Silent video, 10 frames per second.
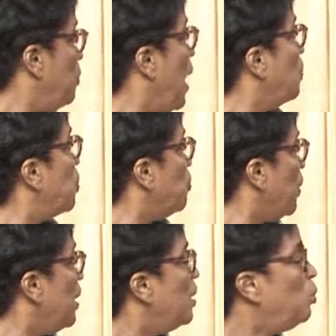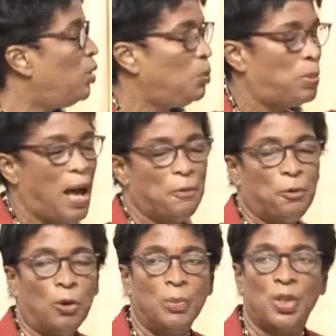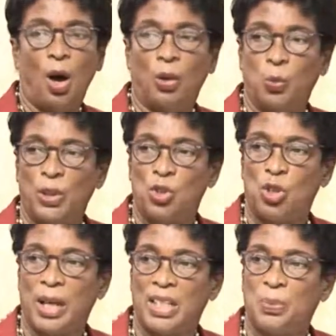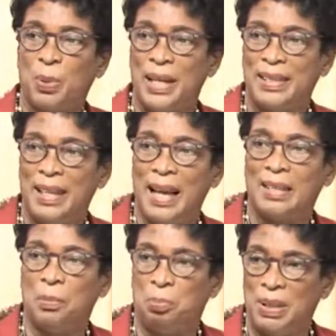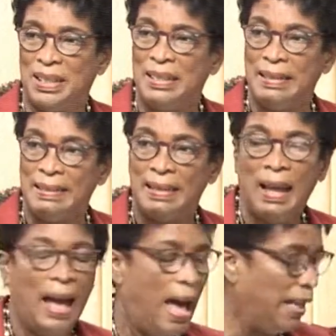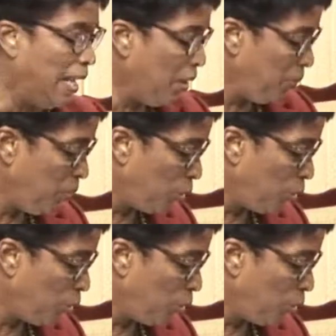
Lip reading: and provide them with the platforms on which to express it as a business and help them to